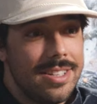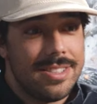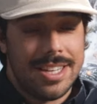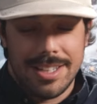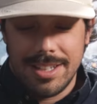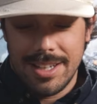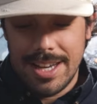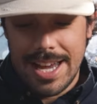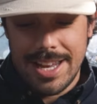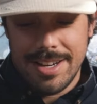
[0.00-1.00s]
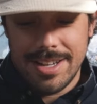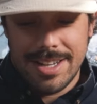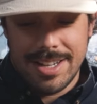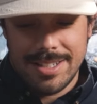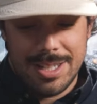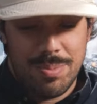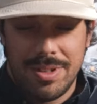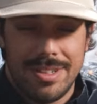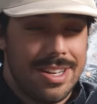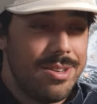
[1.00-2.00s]
Exactly. And
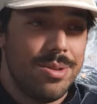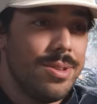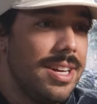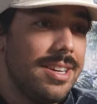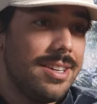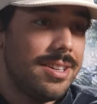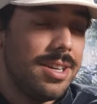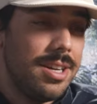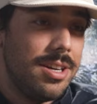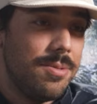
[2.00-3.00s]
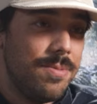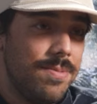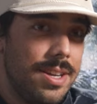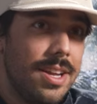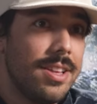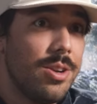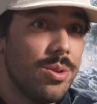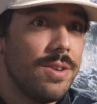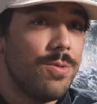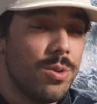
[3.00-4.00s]
typically I don't like, not that I don't
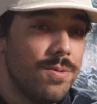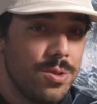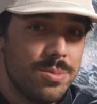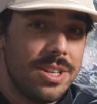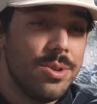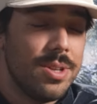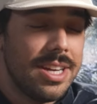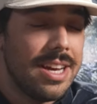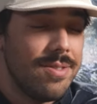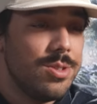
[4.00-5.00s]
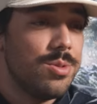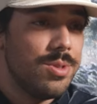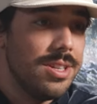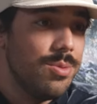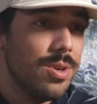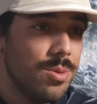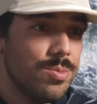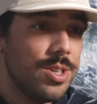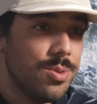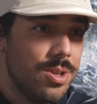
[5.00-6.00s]
like foreign films. I don't like having to read while I'm
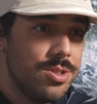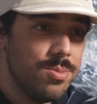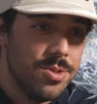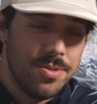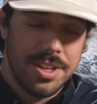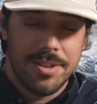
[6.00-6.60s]
trying to watch a movie.